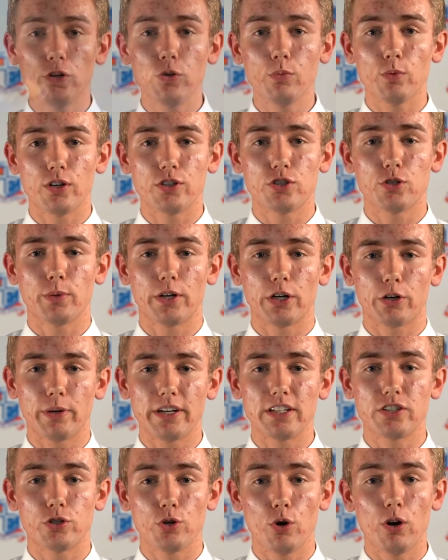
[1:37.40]
you want to
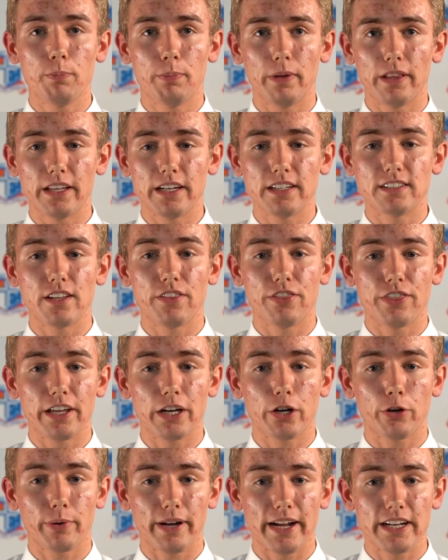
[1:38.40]
increase your ability to
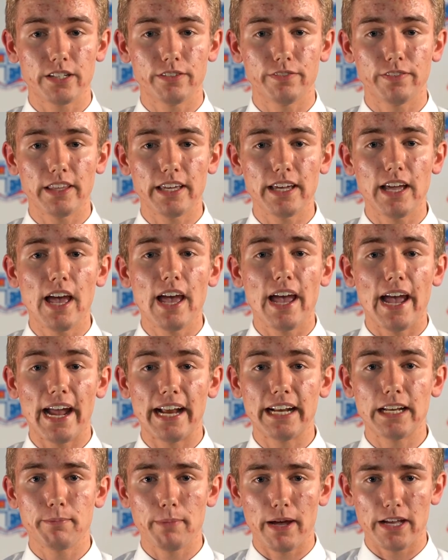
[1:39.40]
think creatively
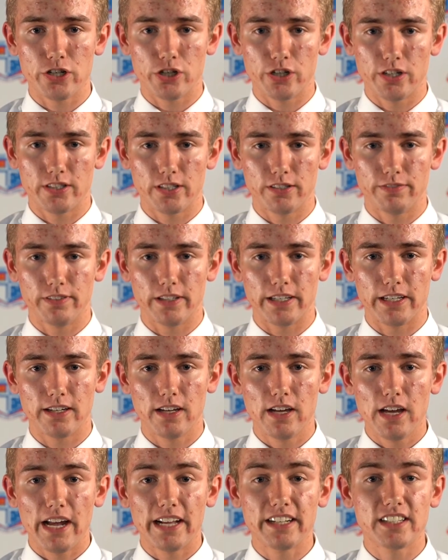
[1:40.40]
and imaginatively
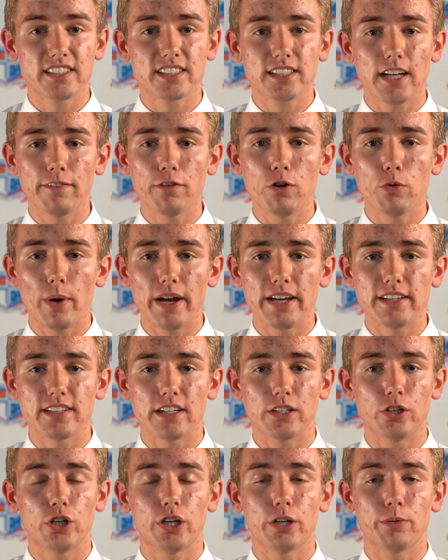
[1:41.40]
and discover ways
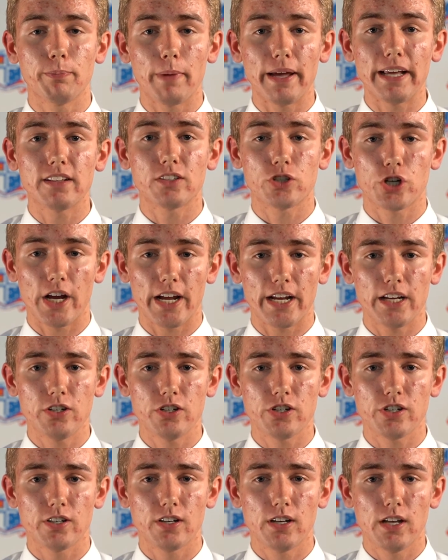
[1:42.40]
that you can make
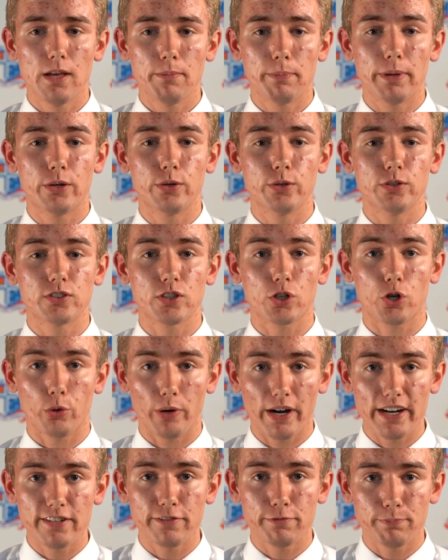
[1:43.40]
change, because
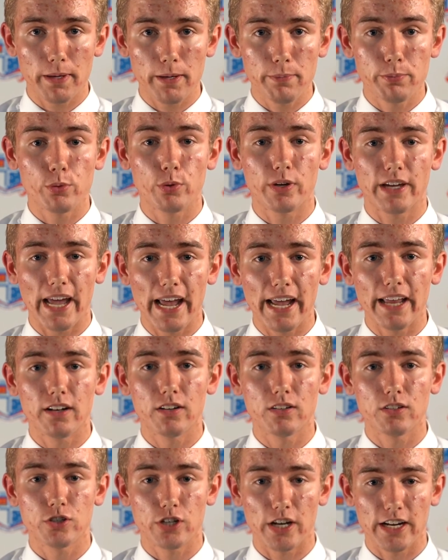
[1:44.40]
creative people
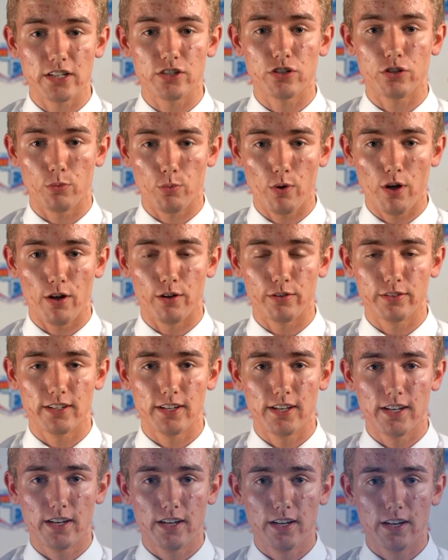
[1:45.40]
can change the world,
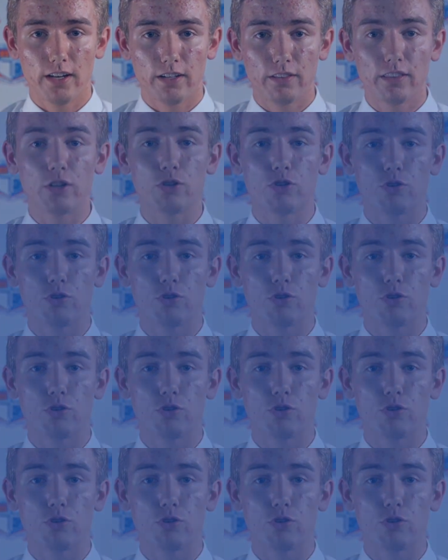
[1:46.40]
then